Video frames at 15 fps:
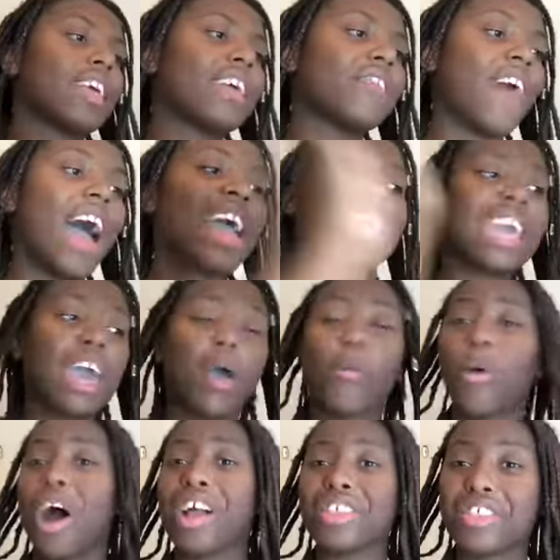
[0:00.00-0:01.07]
Like, if I
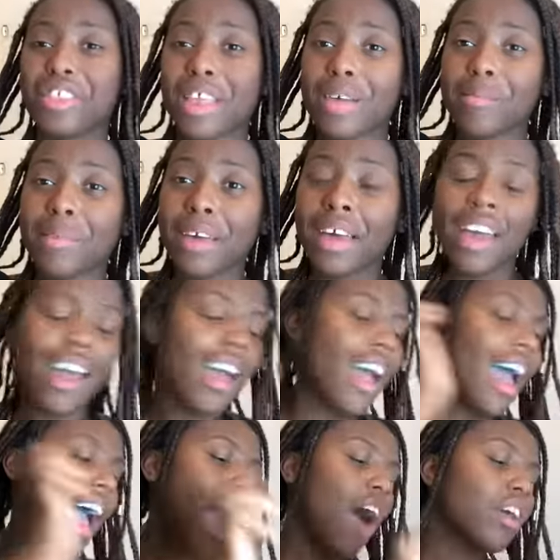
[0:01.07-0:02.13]
can't watch them,
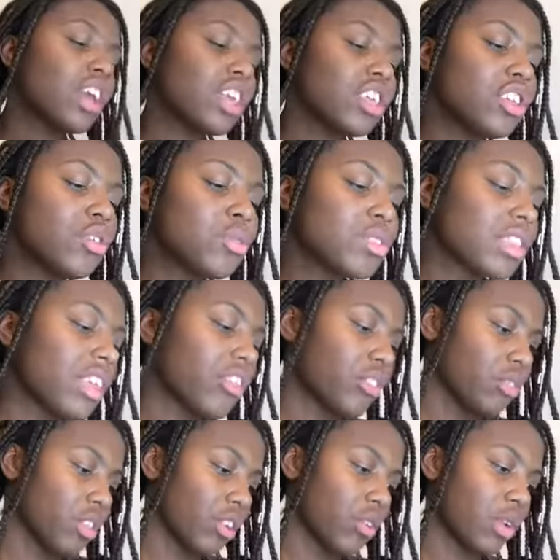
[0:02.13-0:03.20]
how can you sit
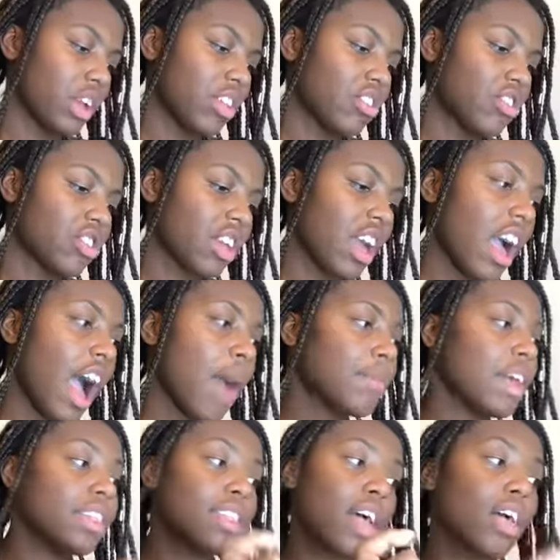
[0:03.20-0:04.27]
through the cringe?
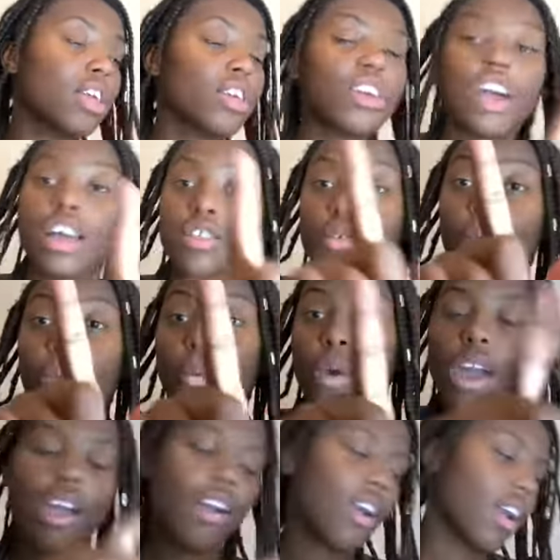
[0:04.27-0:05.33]
I'm not telling you guys
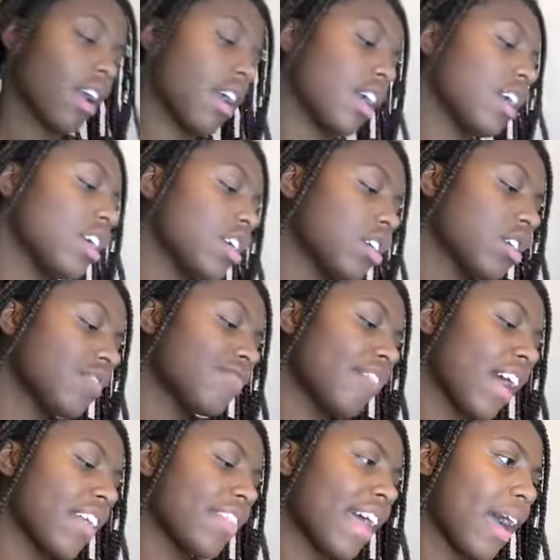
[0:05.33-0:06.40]
where you can
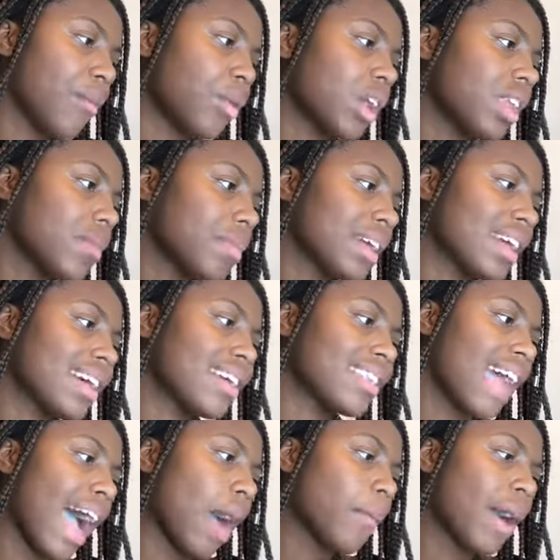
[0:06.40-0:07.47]
find that one, because
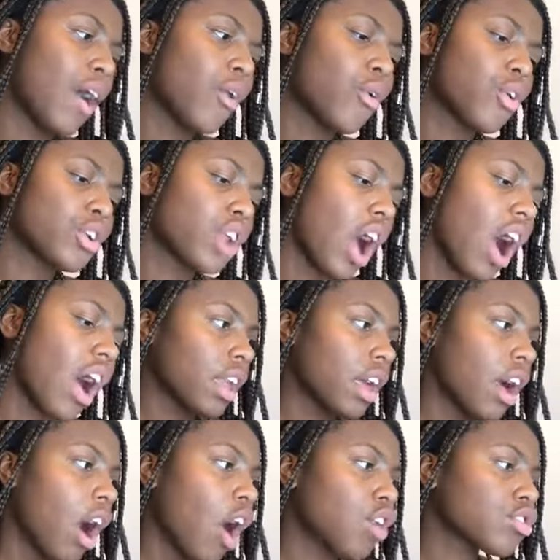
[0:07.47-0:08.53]
how about or not?
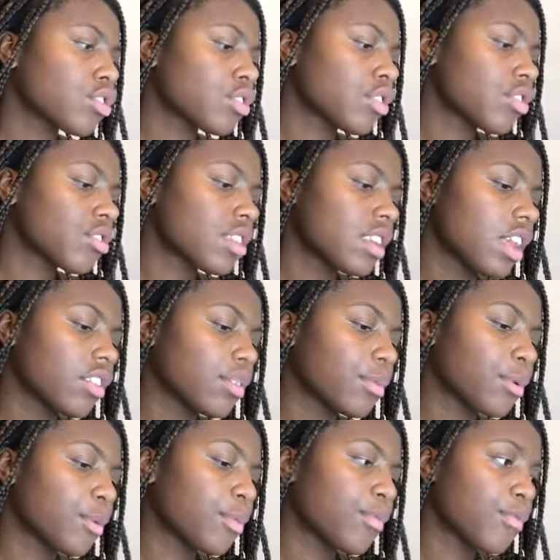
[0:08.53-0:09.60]
Also, there's another
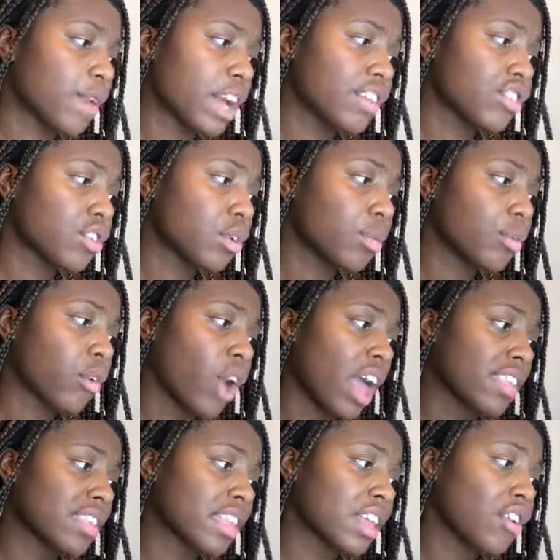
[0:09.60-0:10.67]
professional
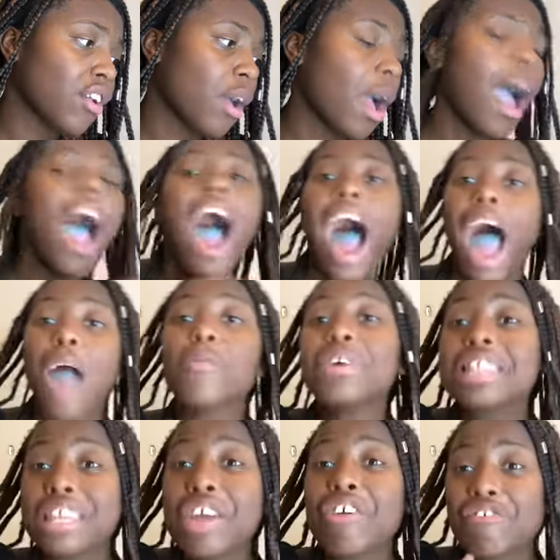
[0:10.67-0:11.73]
procrastinator. I
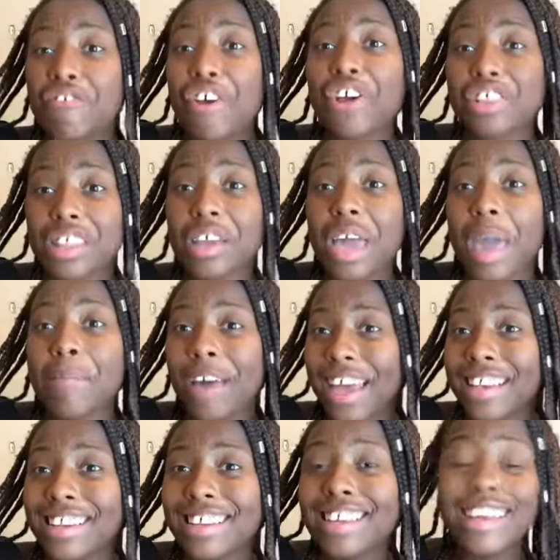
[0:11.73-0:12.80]
was here first, okay, bud?